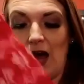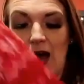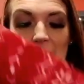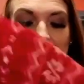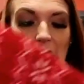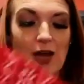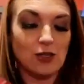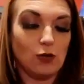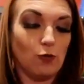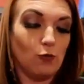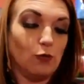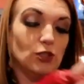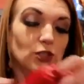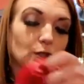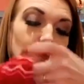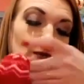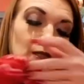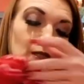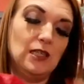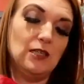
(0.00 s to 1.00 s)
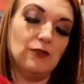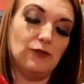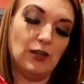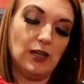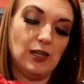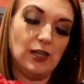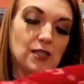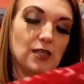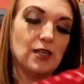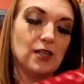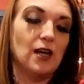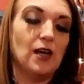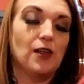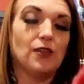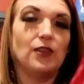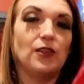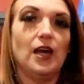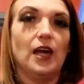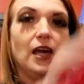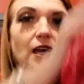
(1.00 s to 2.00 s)
and would you believe it,
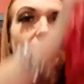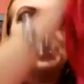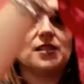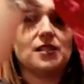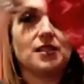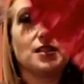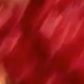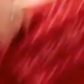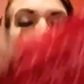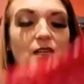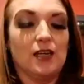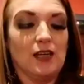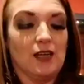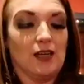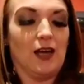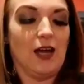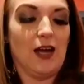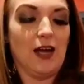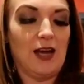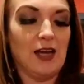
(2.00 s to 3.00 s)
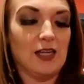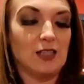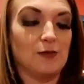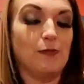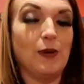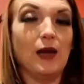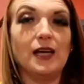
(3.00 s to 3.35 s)
this is